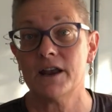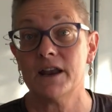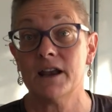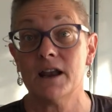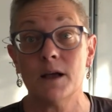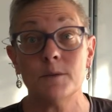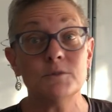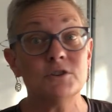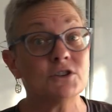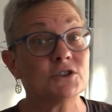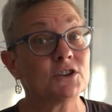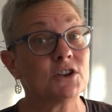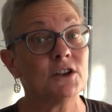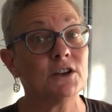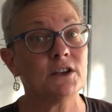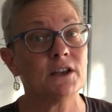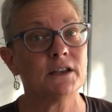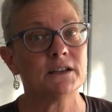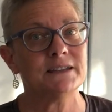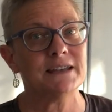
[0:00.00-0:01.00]
And I'm just going
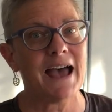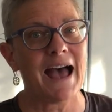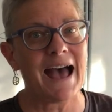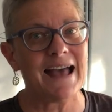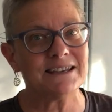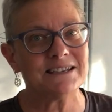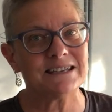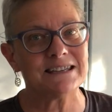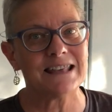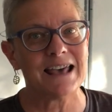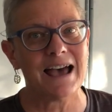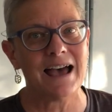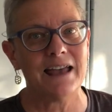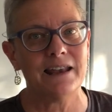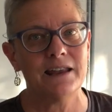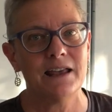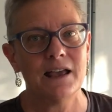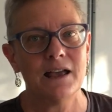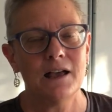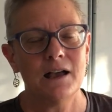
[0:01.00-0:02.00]
to attach
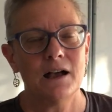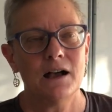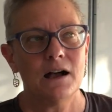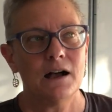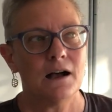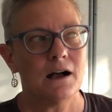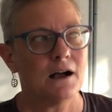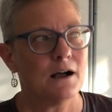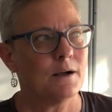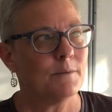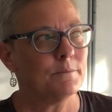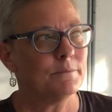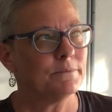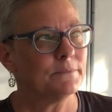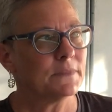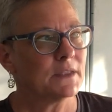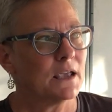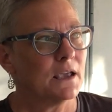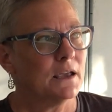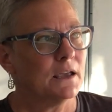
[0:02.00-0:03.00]
that
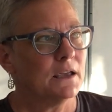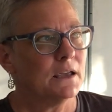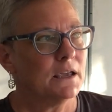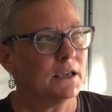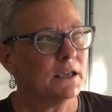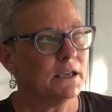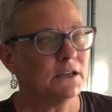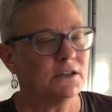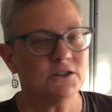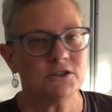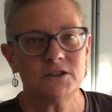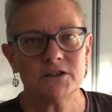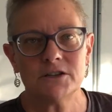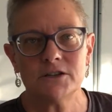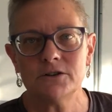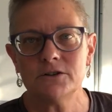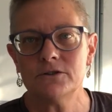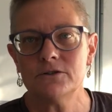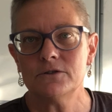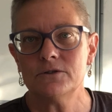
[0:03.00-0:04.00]

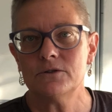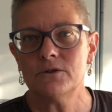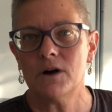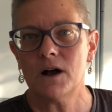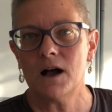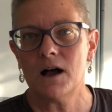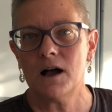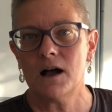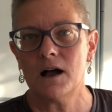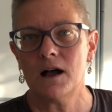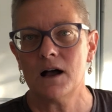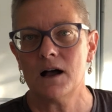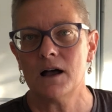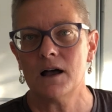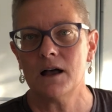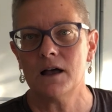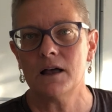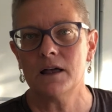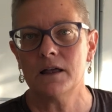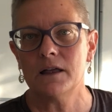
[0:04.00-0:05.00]
into
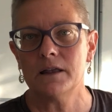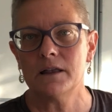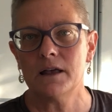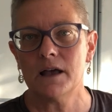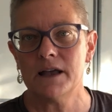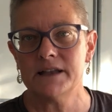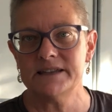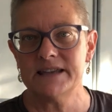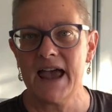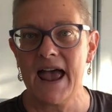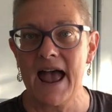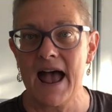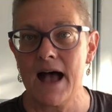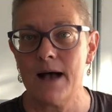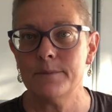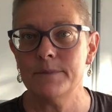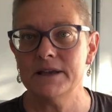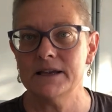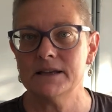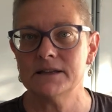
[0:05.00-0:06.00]
a
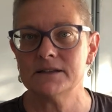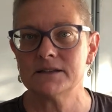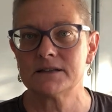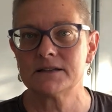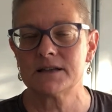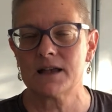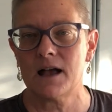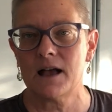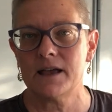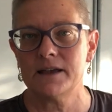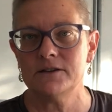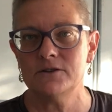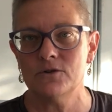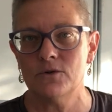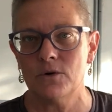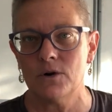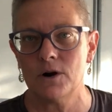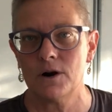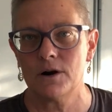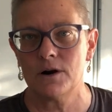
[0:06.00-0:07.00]
tab inside
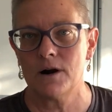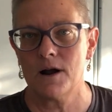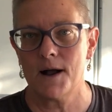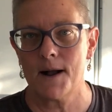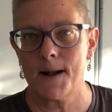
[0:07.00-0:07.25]
your